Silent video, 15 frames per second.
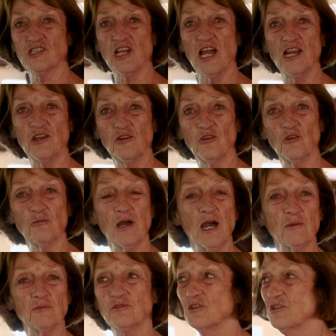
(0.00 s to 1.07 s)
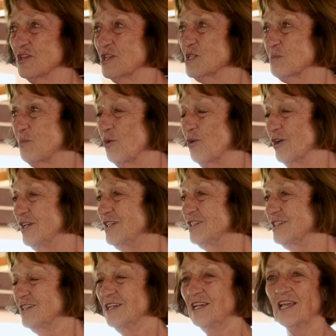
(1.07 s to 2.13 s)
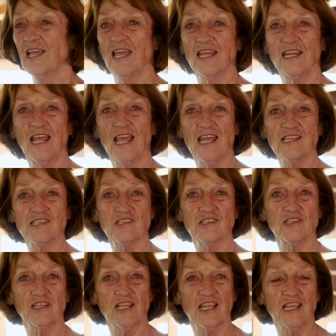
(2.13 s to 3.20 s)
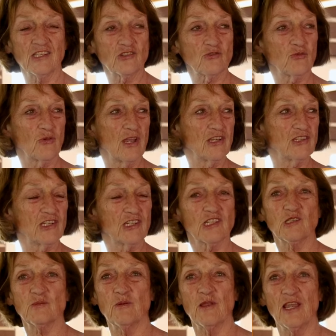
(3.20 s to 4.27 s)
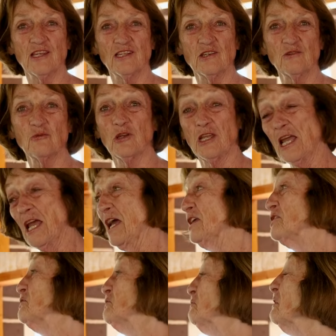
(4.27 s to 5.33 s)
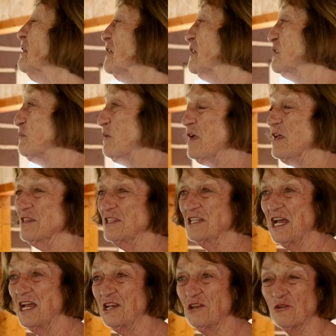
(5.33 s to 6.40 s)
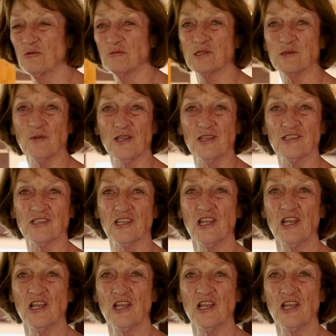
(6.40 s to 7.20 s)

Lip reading: the dining room up to this point. And as the guest ranch expanded, we had to expand the dining room space.